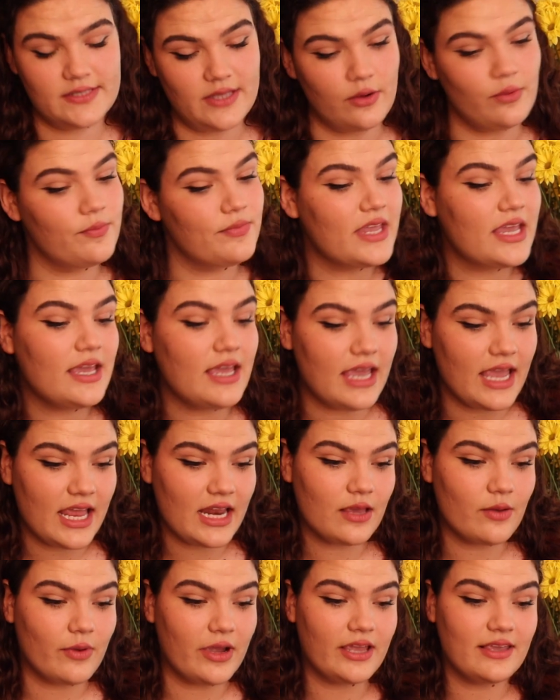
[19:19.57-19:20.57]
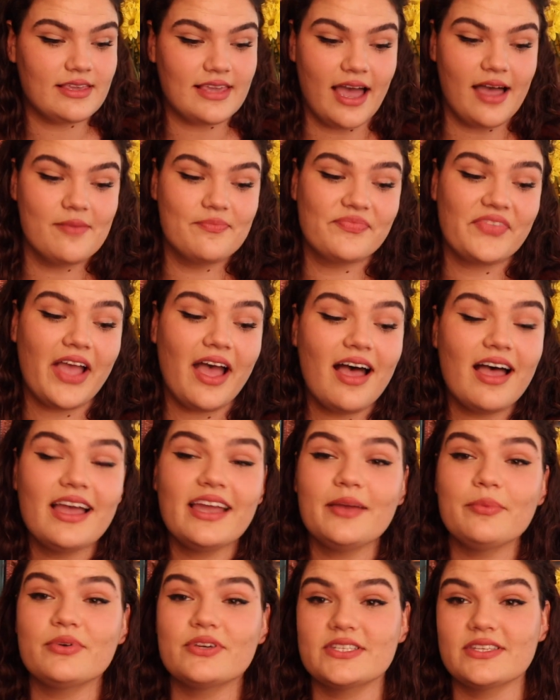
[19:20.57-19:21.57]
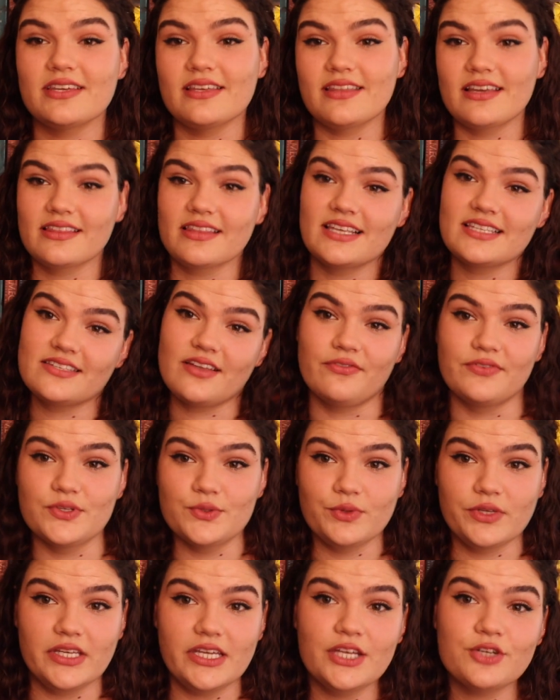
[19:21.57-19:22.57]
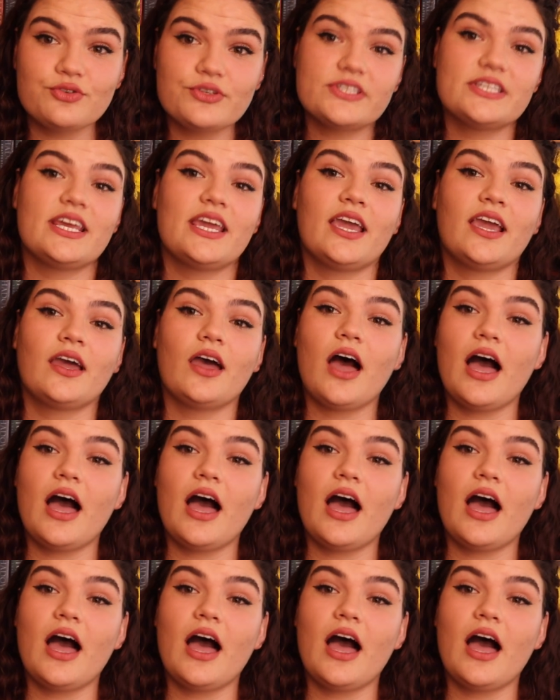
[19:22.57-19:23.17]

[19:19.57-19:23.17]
So anyway, yeah, I personally think that stuff is really interesting.